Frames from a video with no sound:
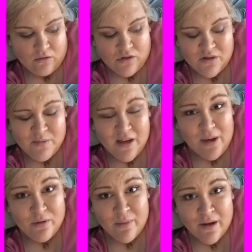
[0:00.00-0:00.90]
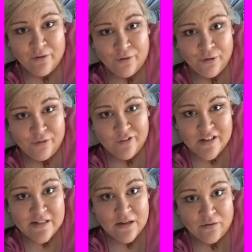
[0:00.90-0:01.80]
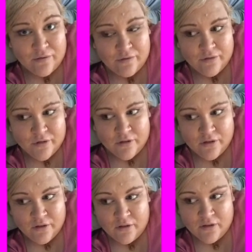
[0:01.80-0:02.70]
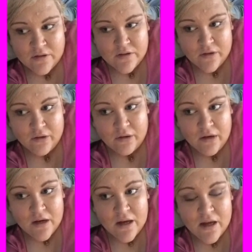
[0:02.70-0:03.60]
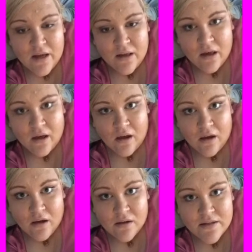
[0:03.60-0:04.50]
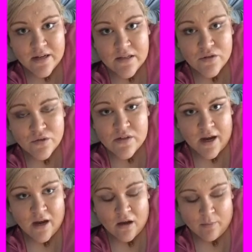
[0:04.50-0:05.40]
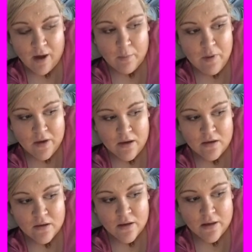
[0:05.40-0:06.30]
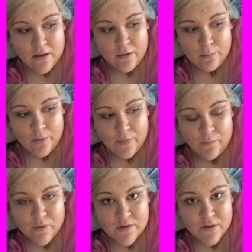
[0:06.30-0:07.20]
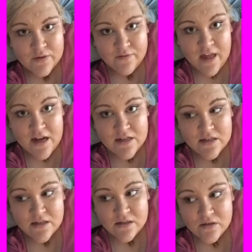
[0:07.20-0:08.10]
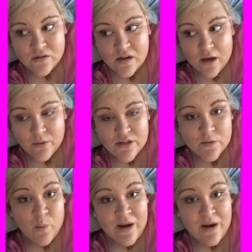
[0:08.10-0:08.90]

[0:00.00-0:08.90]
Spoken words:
was just being able to make food for yourself. So yeah, today's a good day. I'm happy with the results of that. So now we just